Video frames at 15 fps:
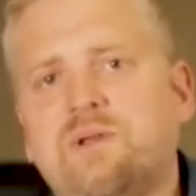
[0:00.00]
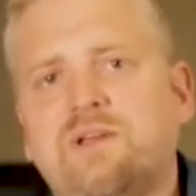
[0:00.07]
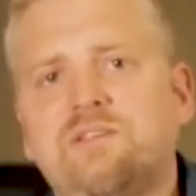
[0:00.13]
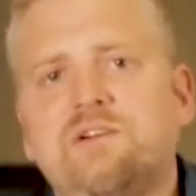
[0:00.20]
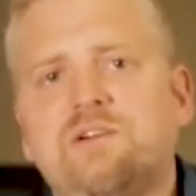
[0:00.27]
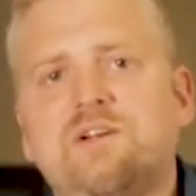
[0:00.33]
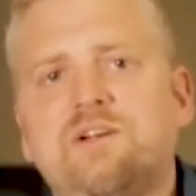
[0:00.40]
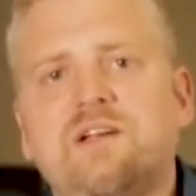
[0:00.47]
other
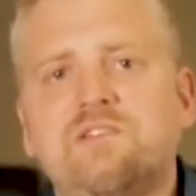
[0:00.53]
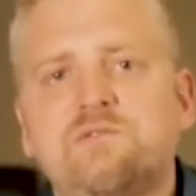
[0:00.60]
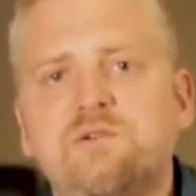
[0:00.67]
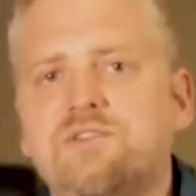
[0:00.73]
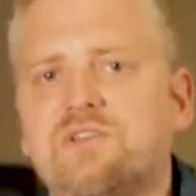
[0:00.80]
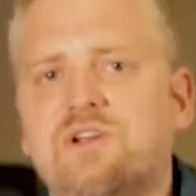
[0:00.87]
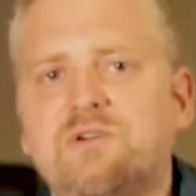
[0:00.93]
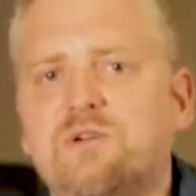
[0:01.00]

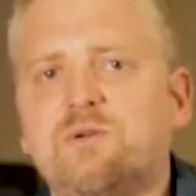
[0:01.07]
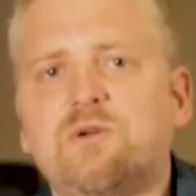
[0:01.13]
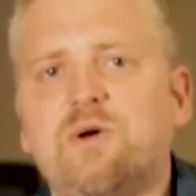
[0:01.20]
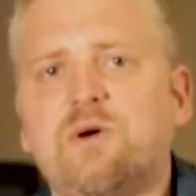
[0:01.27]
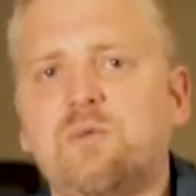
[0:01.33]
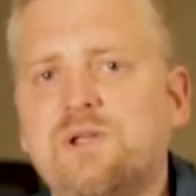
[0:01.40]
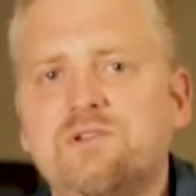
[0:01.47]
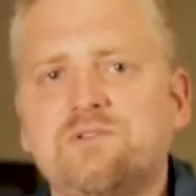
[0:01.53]
countries, are not
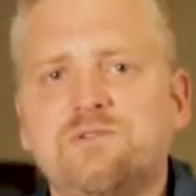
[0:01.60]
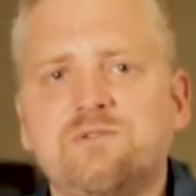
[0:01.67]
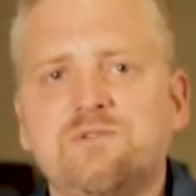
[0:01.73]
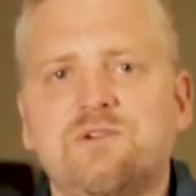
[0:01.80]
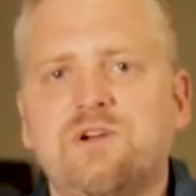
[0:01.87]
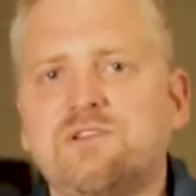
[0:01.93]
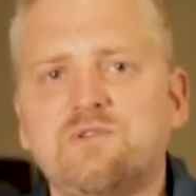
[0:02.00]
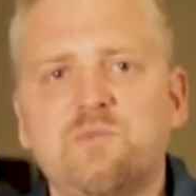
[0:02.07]
going to
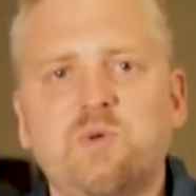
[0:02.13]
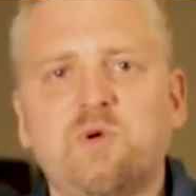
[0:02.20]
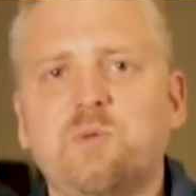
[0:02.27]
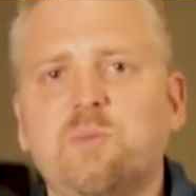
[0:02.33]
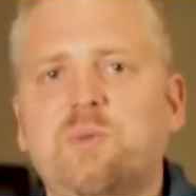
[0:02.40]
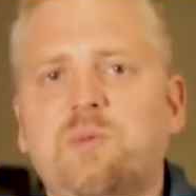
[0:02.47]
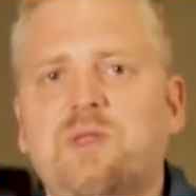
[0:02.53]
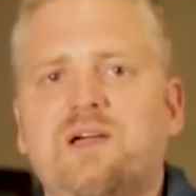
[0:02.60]
try to
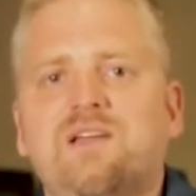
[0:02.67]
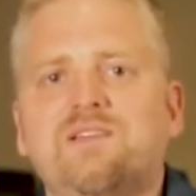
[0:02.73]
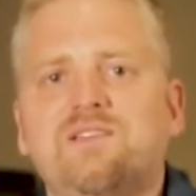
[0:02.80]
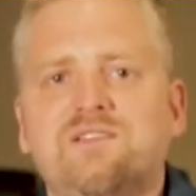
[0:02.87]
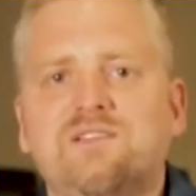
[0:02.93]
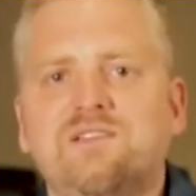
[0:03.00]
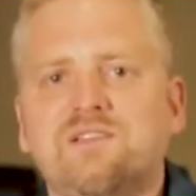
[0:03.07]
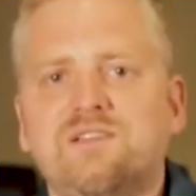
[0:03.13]
monopolize
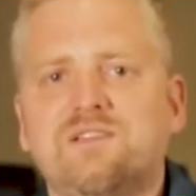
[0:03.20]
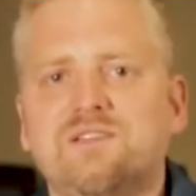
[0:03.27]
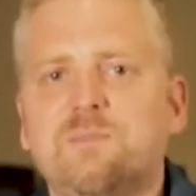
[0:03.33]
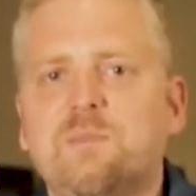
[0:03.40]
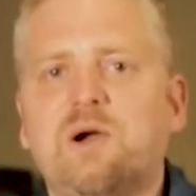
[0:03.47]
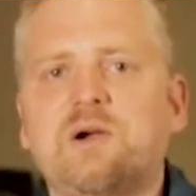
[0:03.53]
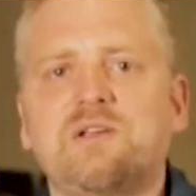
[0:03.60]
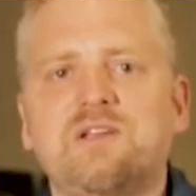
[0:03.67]
the
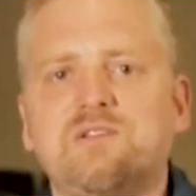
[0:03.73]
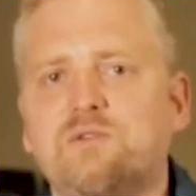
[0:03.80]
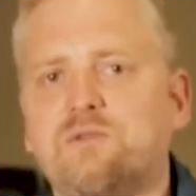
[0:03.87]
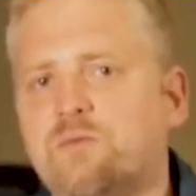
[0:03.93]
market of